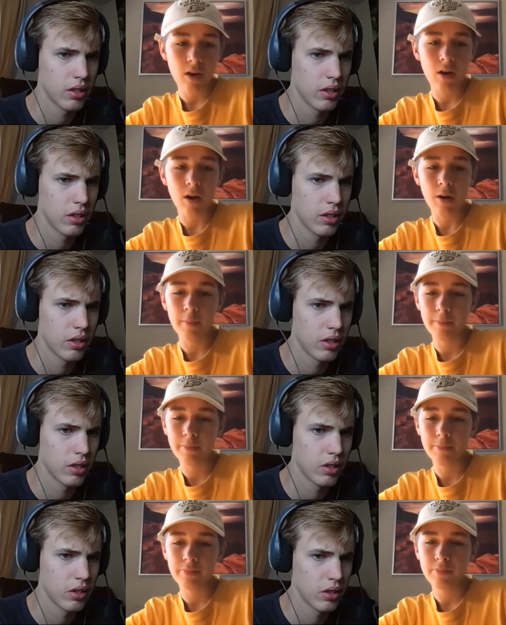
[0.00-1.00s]
Speaker 1: um,
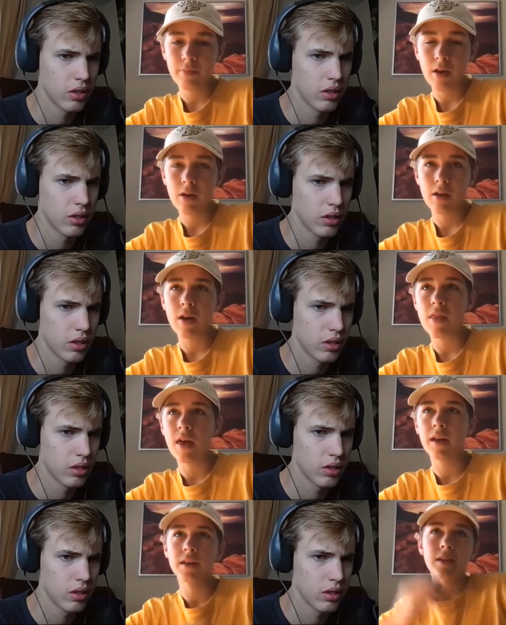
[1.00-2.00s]
and
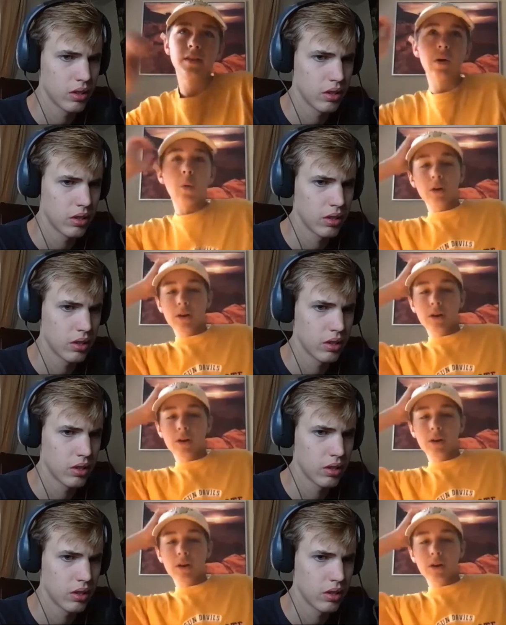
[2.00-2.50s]
then Order